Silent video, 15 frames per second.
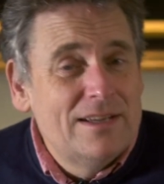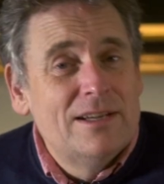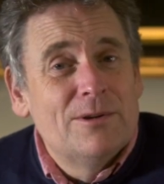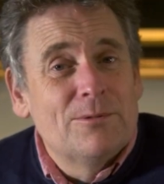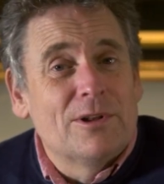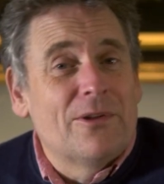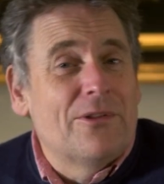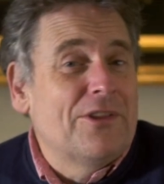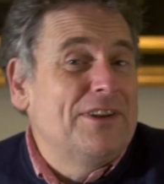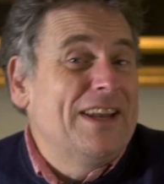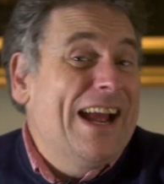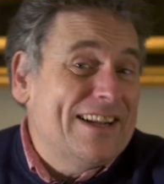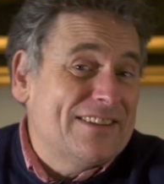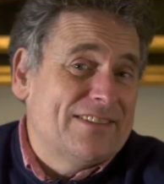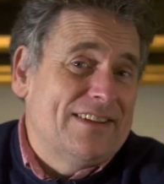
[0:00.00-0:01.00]
Well, on the
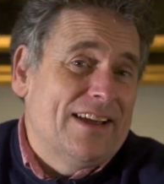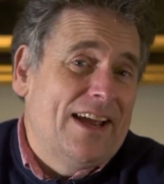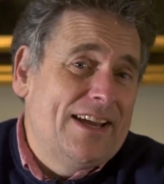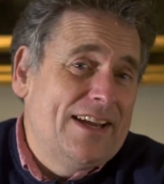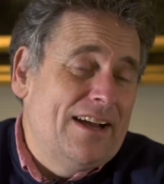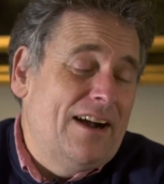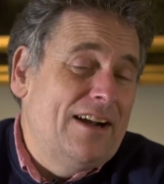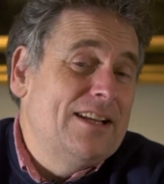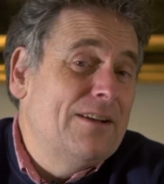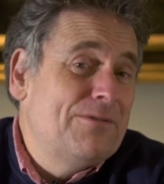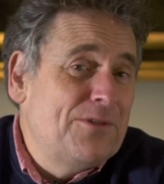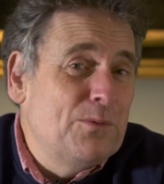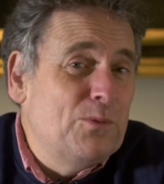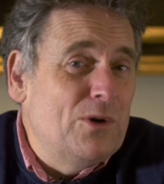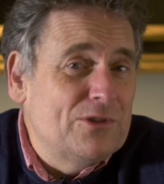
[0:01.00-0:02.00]
next day, I
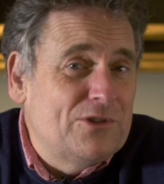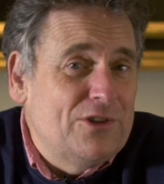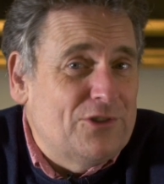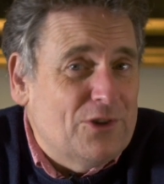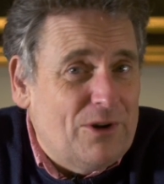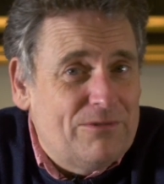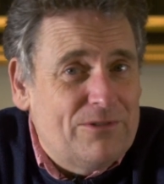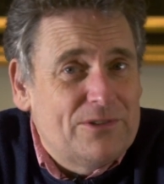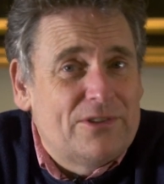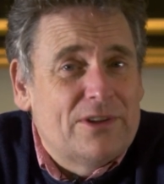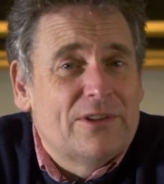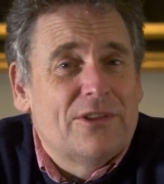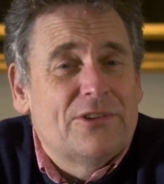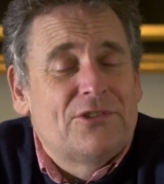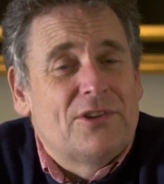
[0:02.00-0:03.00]
left the watches off
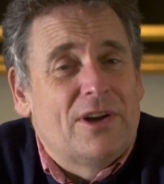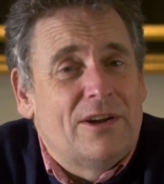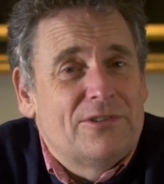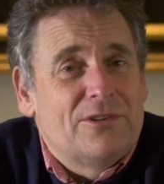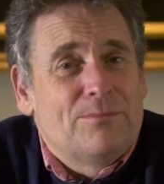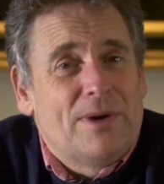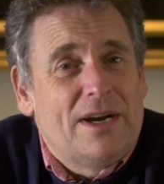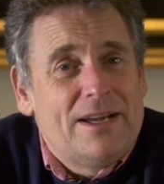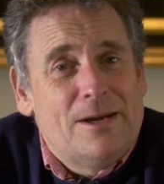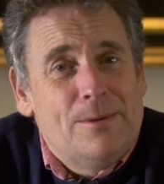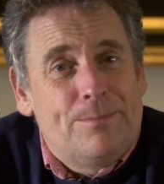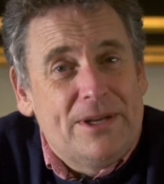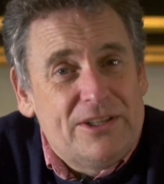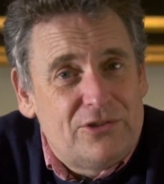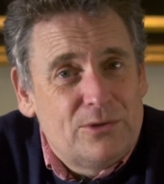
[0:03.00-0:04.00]
until the start of my
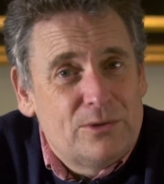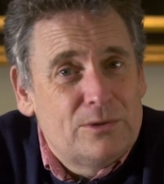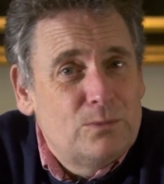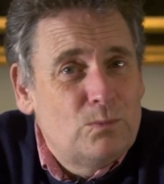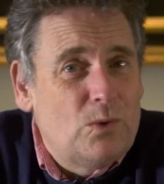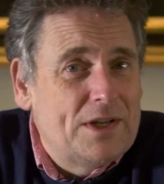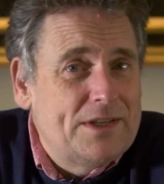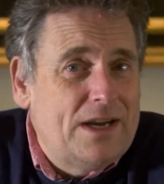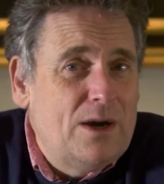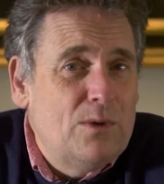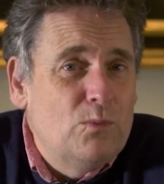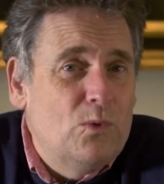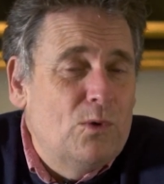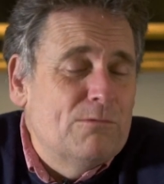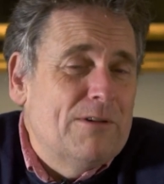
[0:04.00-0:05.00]
habitual one-hour
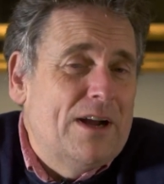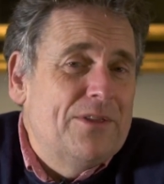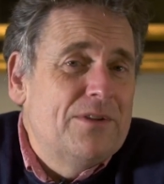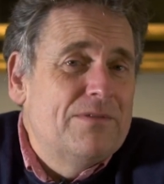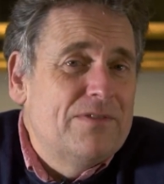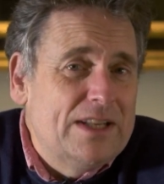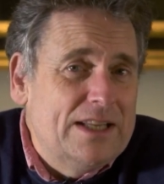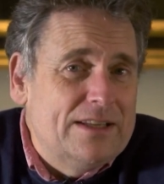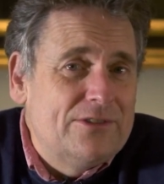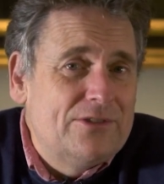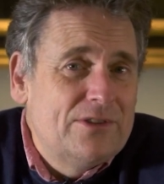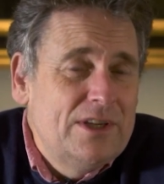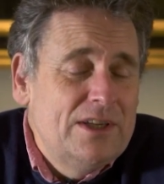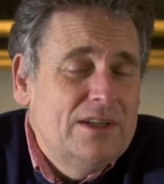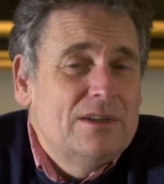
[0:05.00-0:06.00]
walk round the
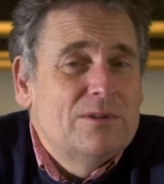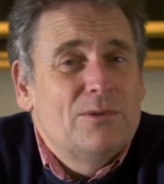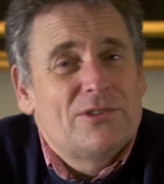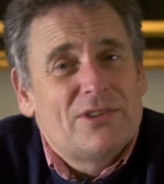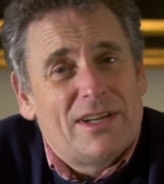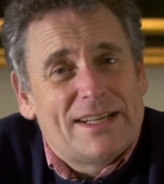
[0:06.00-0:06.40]
village, which I